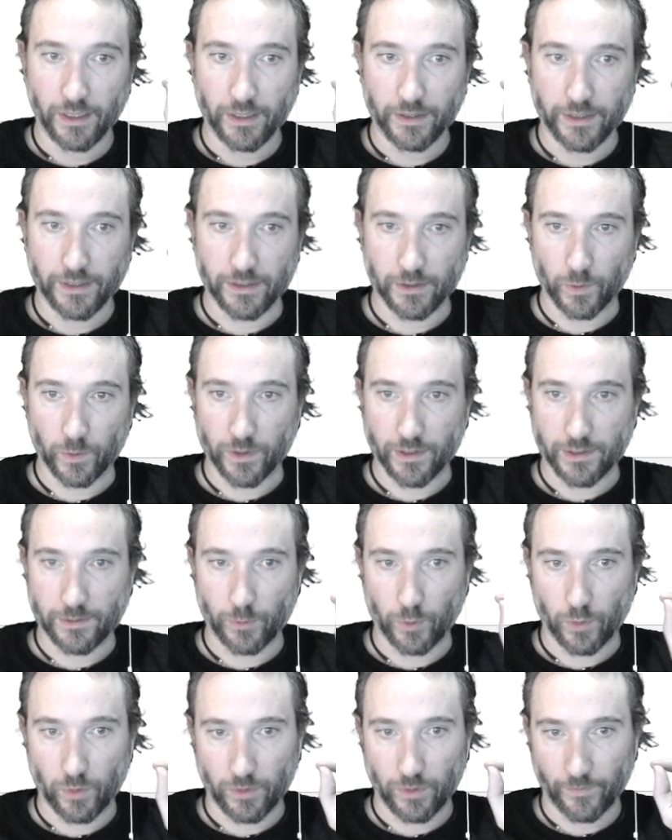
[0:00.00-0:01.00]
These are quite
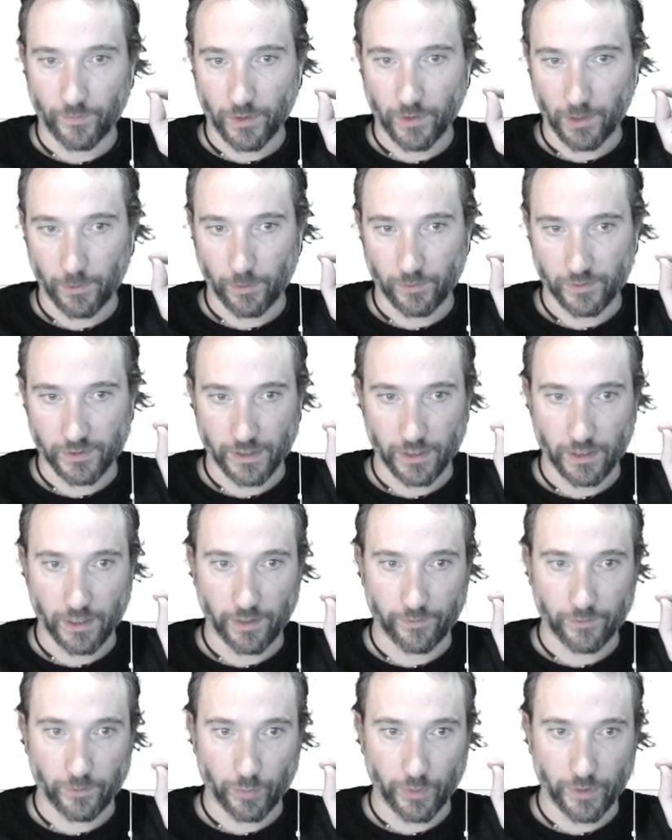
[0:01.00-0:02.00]
small. I'm obviously going to
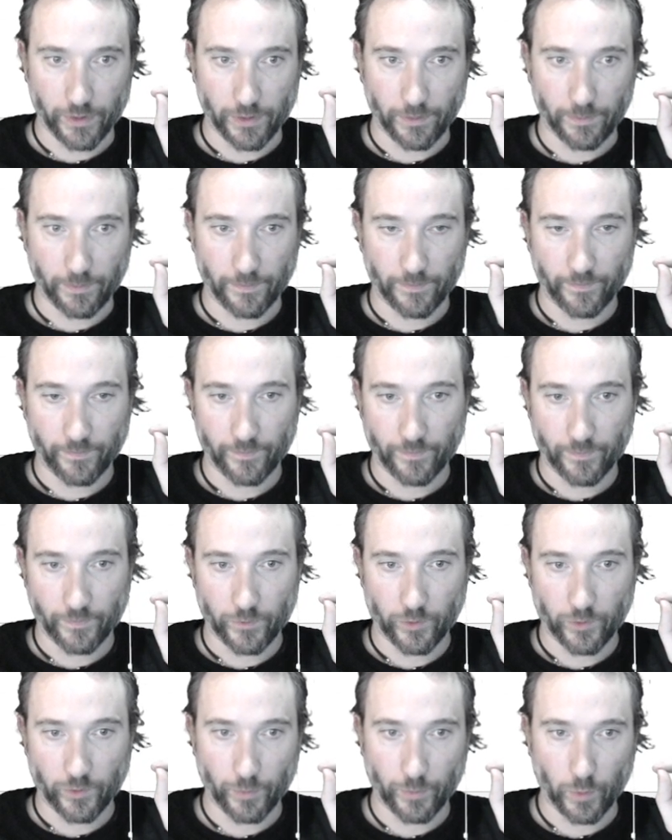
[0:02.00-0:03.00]
have to print them
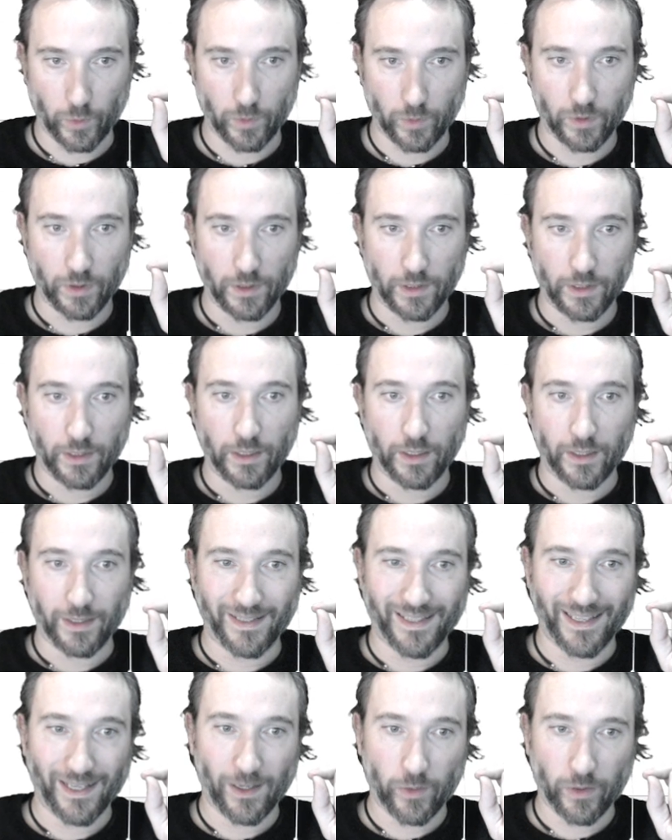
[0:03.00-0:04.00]
small.
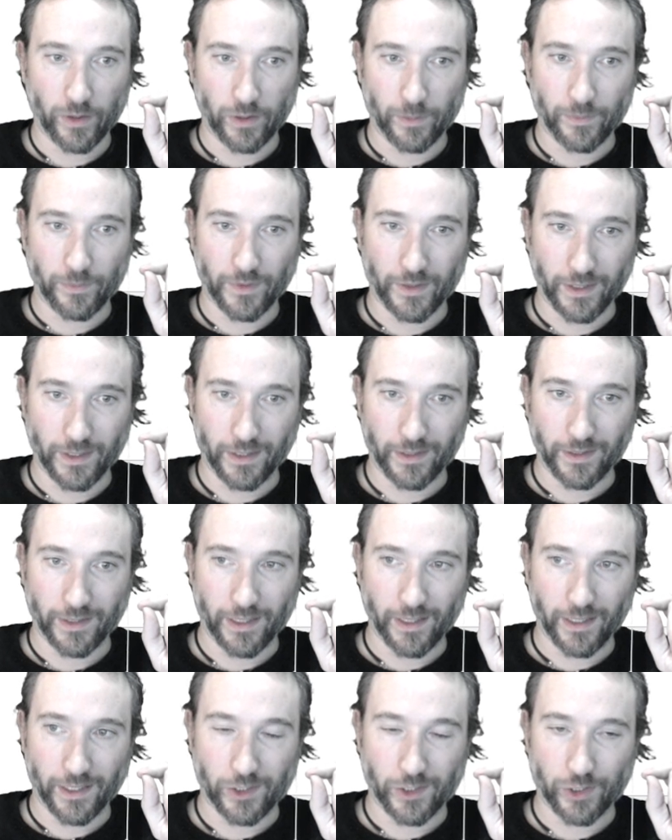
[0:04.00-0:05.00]
Now that I'm thinking
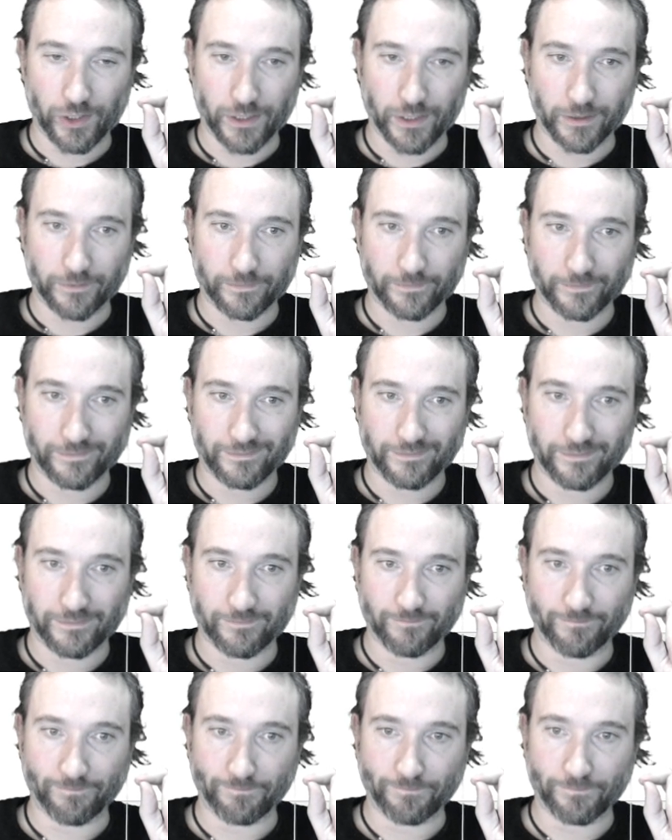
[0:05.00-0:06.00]
that, actually,
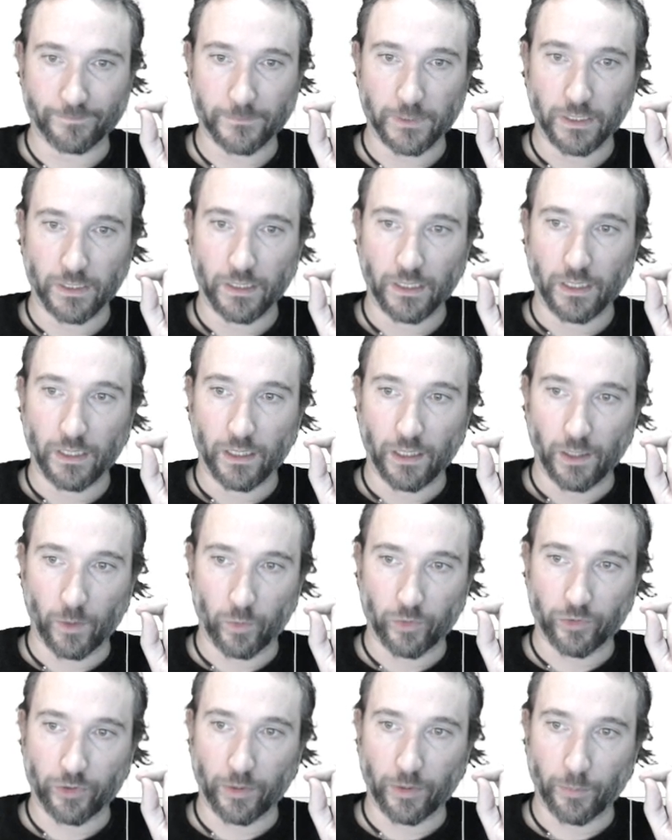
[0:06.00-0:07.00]
I
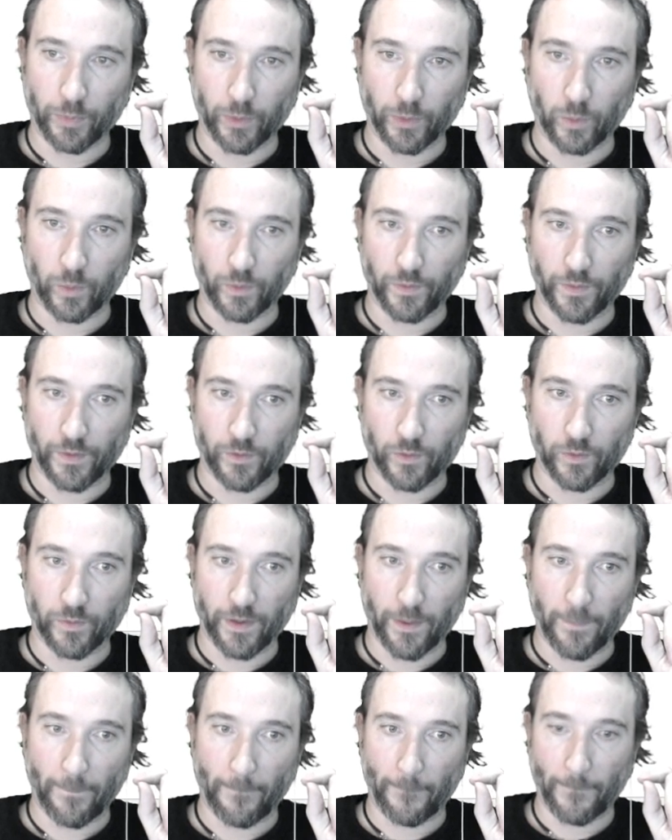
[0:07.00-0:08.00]
was going to print all of these on
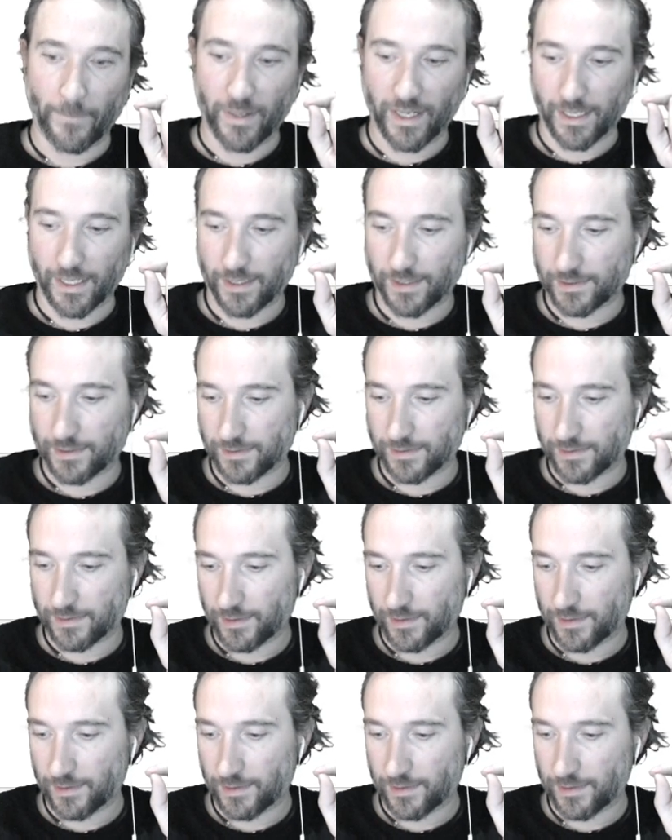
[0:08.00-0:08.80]
their backs.